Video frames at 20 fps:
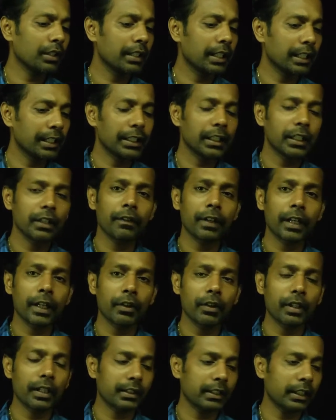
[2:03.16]
getting a
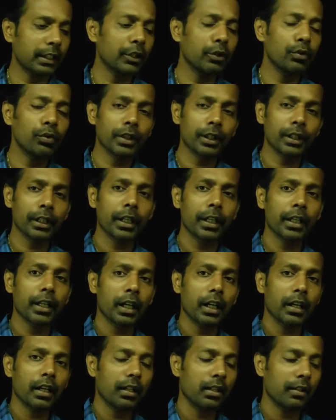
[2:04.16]
value like that? You
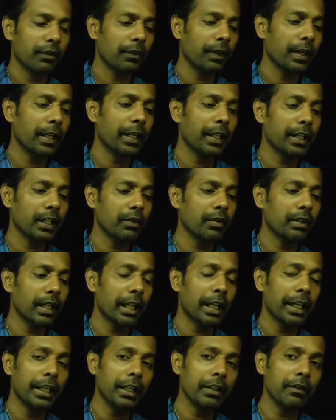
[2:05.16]
can find out
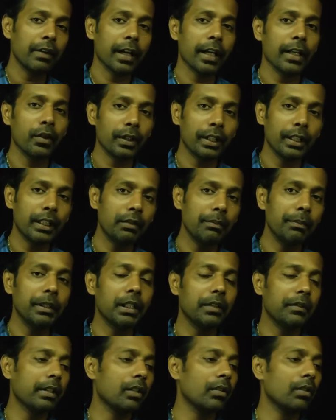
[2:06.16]
any value in
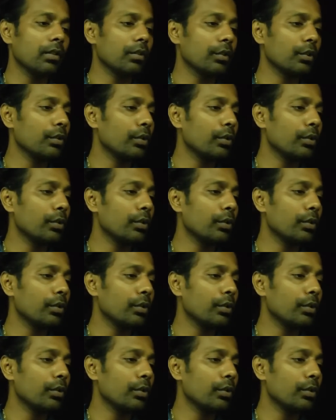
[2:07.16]
between also.